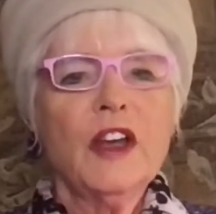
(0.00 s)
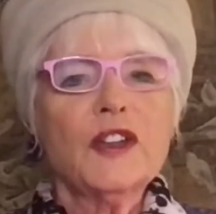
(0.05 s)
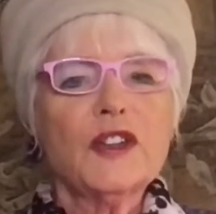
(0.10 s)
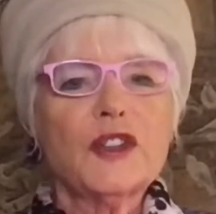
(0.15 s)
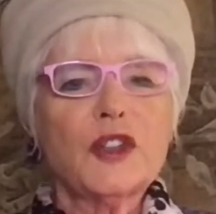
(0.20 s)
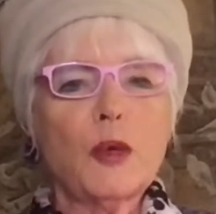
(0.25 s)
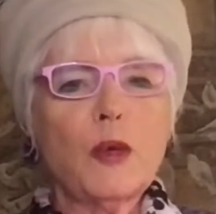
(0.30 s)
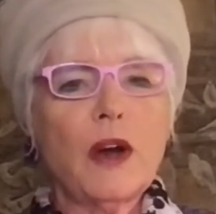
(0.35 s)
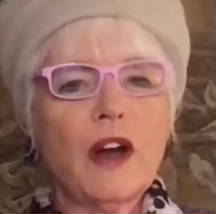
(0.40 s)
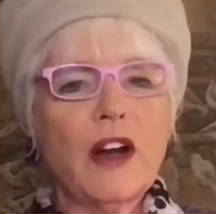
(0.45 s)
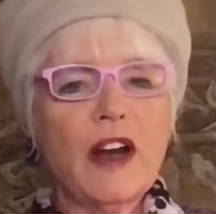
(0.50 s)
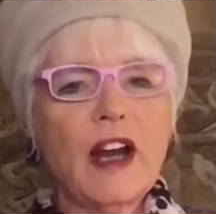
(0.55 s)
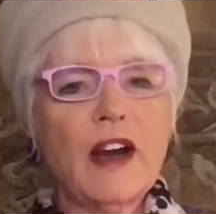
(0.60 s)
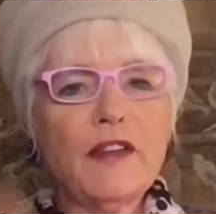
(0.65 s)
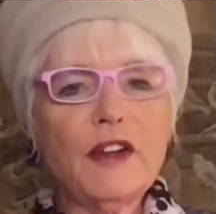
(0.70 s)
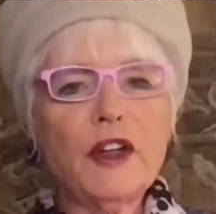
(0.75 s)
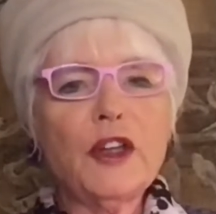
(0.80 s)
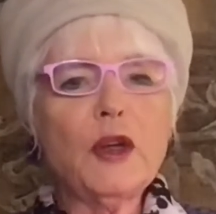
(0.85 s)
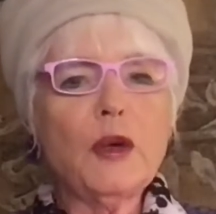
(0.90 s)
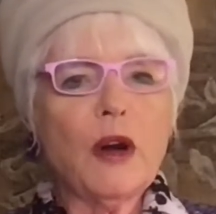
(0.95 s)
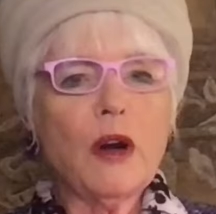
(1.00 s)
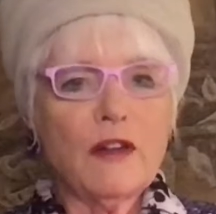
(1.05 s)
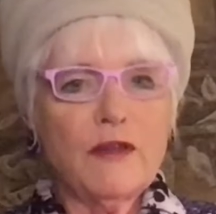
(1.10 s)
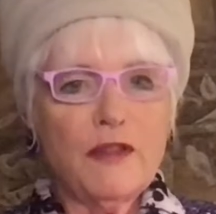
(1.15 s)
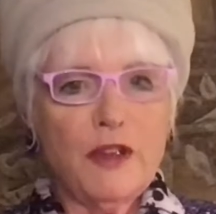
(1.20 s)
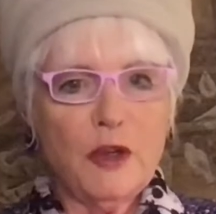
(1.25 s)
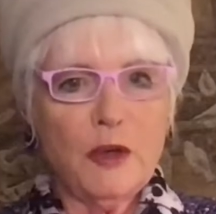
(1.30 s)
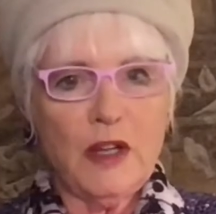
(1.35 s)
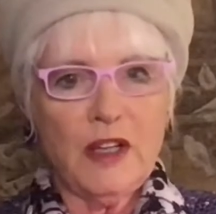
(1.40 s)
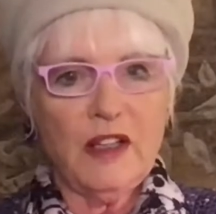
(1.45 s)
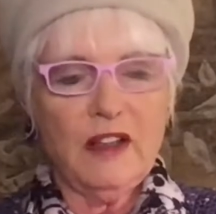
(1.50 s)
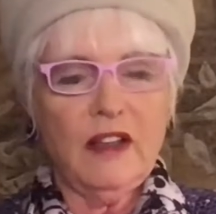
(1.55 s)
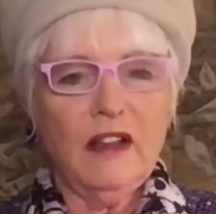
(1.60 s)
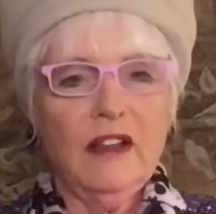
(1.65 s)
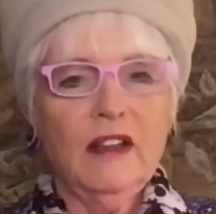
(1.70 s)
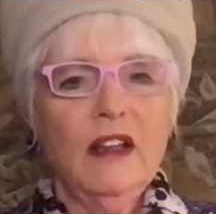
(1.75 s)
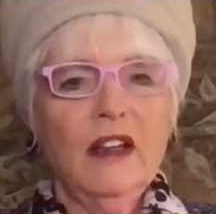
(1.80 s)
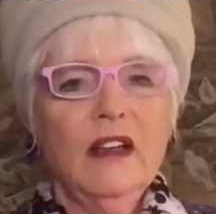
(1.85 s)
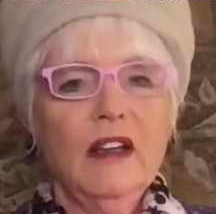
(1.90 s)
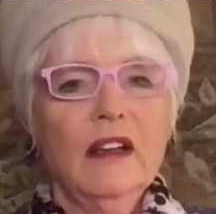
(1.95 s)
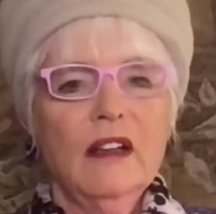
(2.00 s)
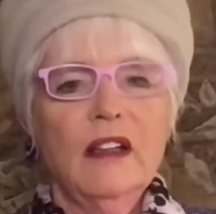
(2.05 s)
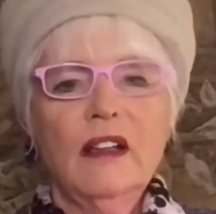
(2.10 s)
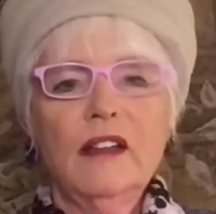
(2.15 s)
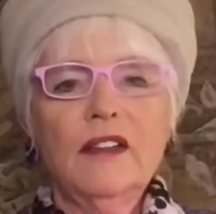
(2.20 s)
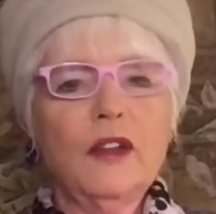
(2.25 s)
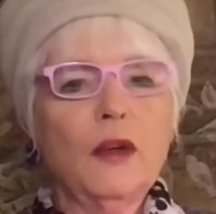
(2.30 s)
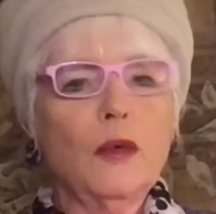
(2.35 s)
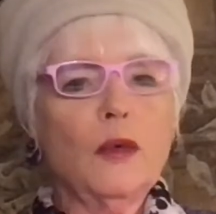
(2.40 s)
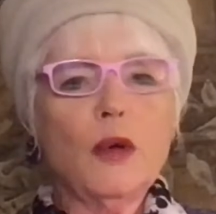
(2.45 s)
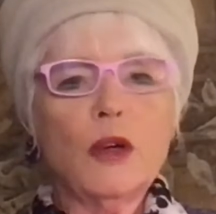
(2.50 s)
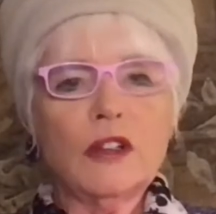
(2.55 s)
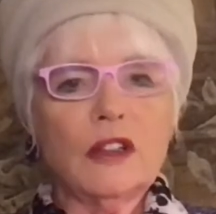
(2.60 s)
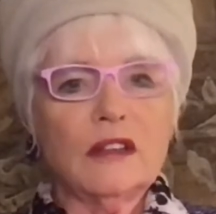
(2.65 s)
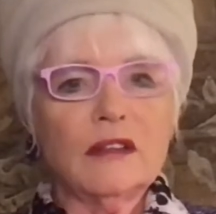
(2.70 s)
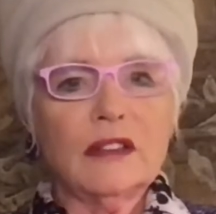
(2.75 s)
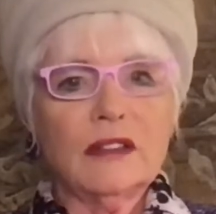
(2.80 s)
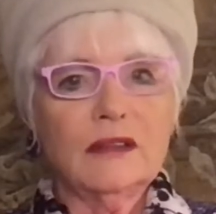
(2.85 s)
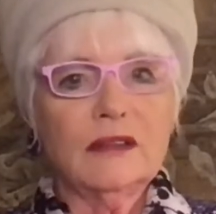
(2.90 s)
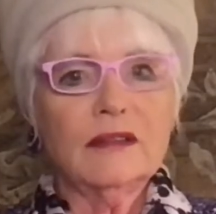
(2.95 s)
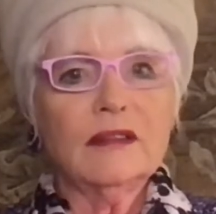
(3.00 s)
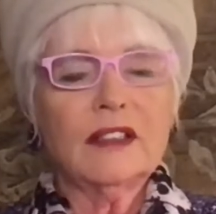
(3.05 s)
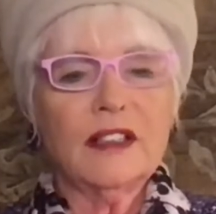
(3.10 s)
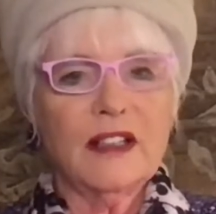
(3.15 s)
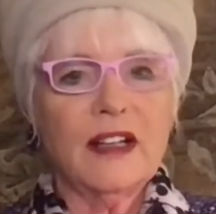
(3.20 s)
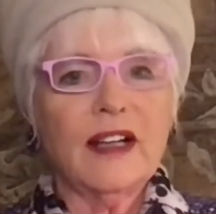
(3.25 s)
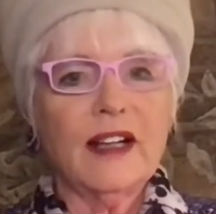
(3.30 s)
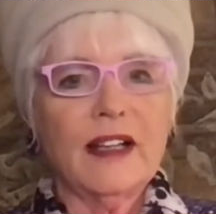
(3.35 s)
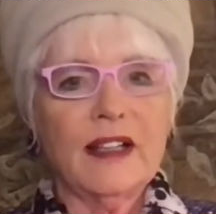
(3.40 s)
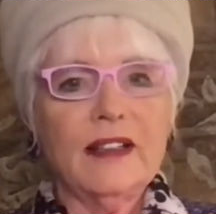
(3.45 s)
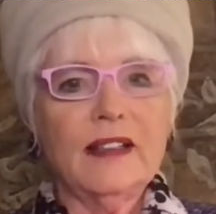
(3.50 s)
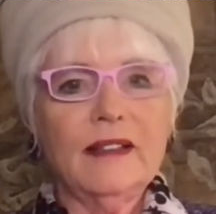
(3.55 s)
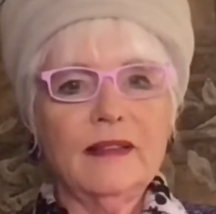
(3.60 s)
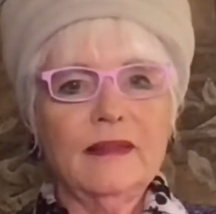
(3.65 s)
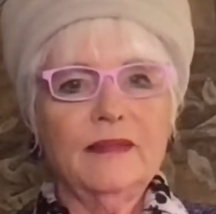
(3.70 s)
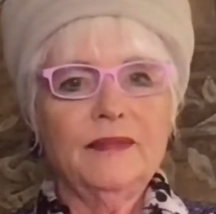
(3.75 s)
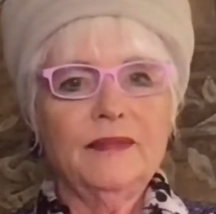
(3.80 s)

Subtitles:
So wherever you are viewing in the world tonight,